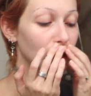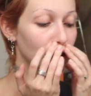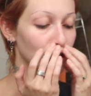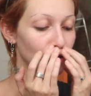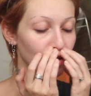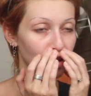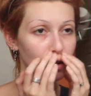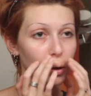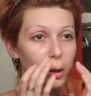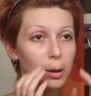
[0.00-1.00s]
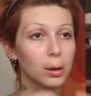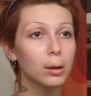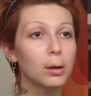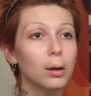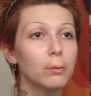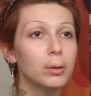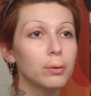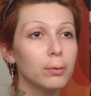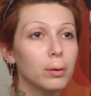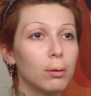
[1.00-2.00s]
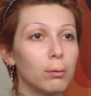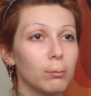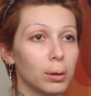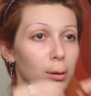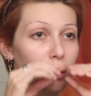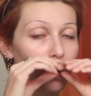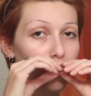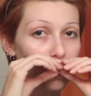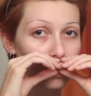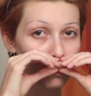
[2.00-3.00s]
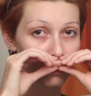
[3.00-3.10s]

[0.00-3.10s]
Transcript: like, is it worth editing? I mean, if- oh my god.